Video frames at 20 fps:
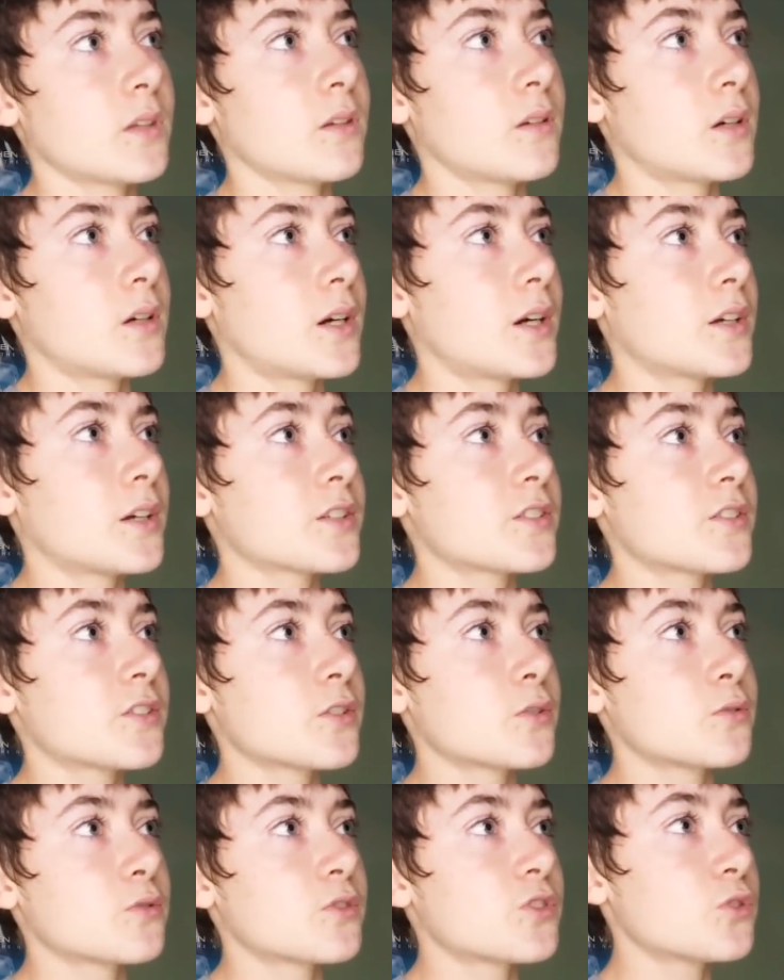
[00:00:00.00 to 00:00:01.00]

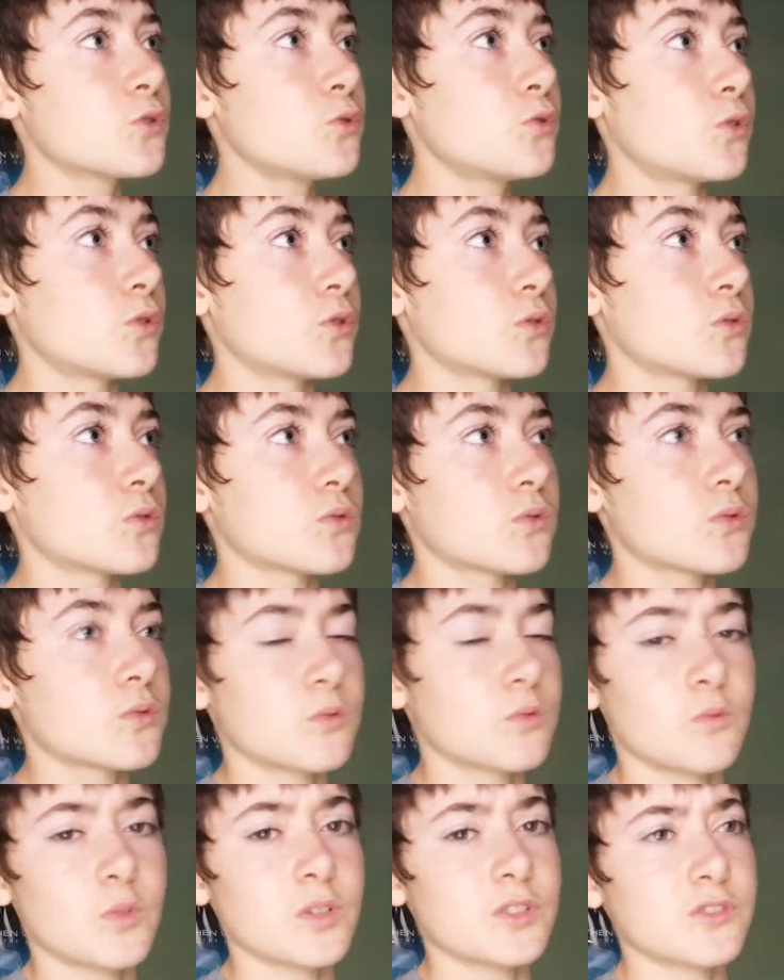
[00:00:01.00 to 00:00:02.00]
So school.
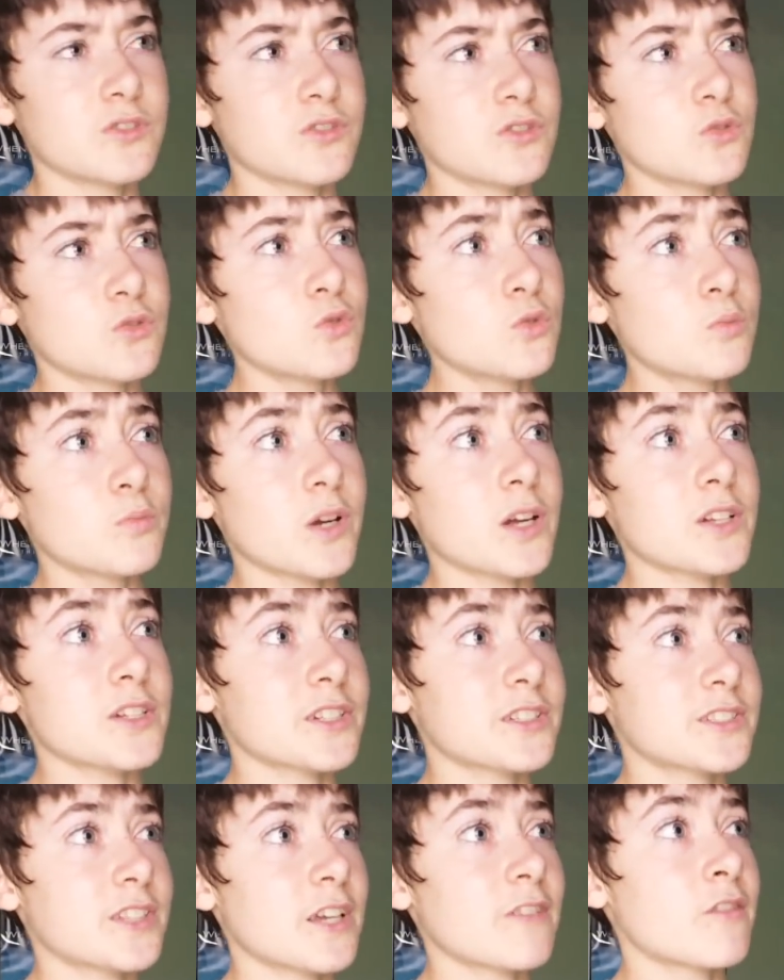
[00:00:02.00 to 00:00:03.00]
What school
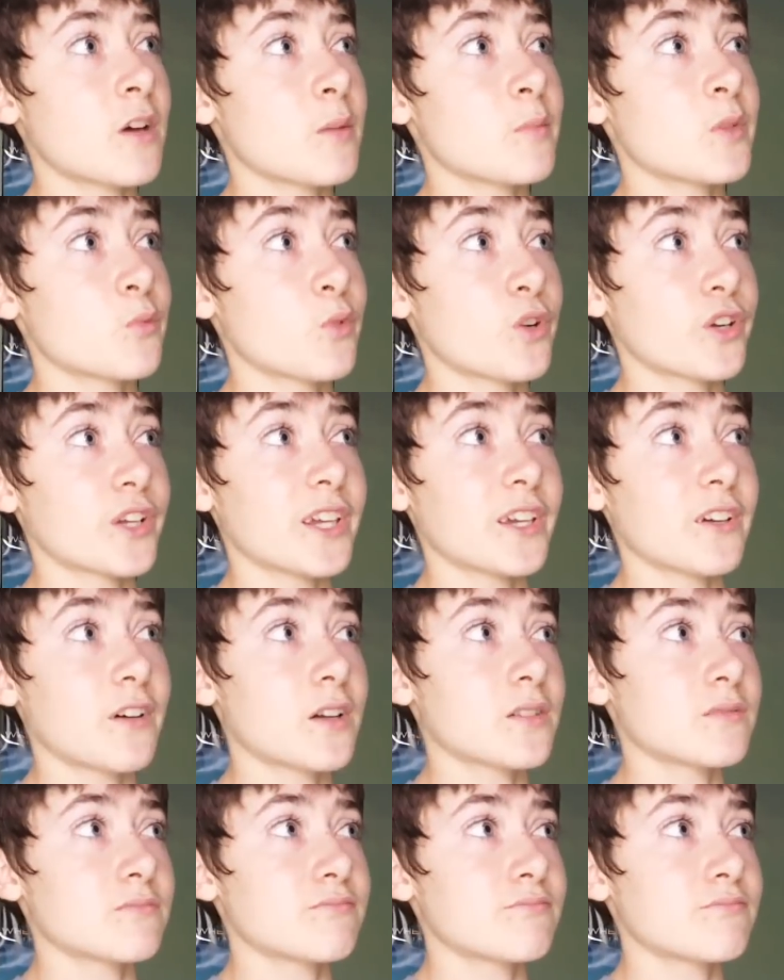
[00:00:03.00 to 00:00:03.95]
projects have I been working on?